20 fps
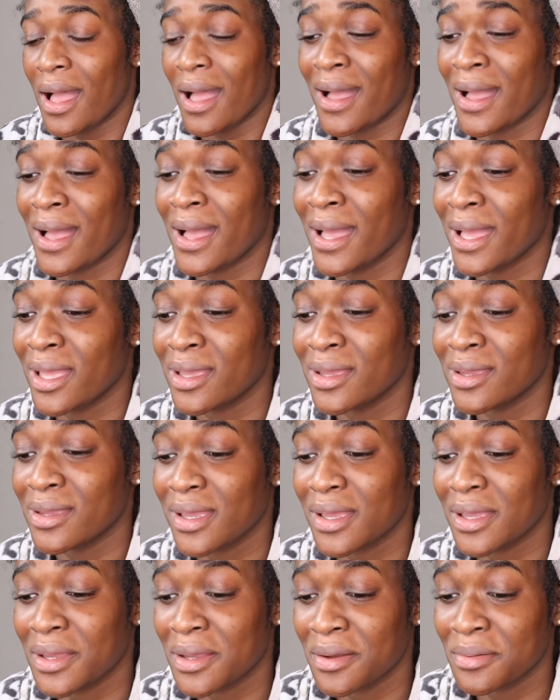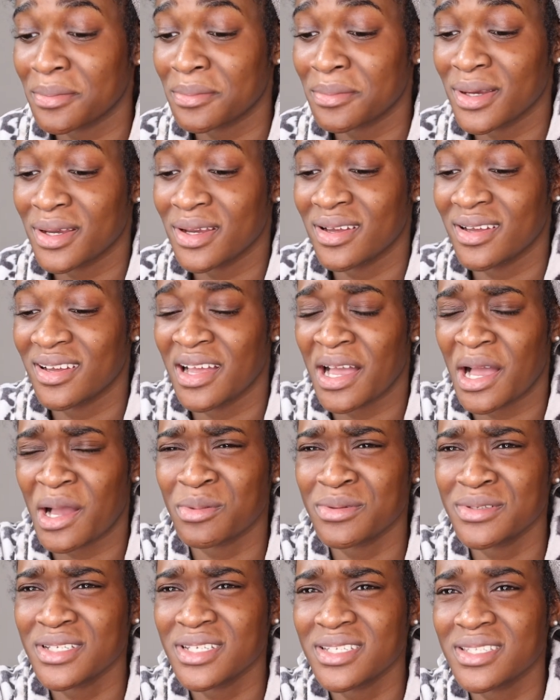I am, I
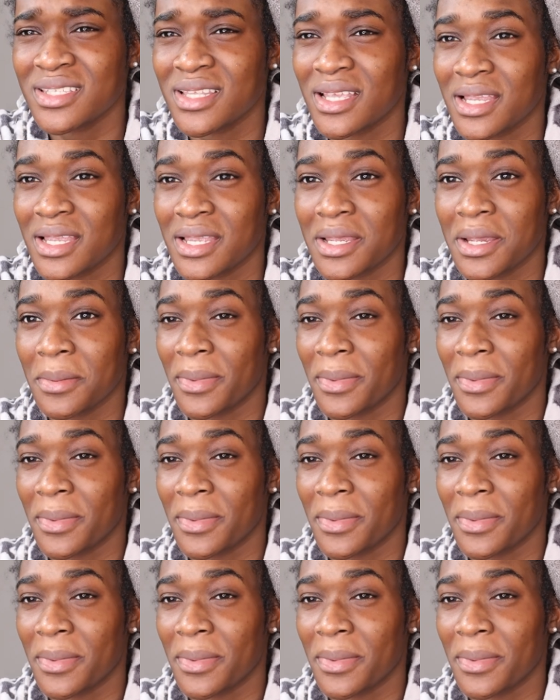was just thinking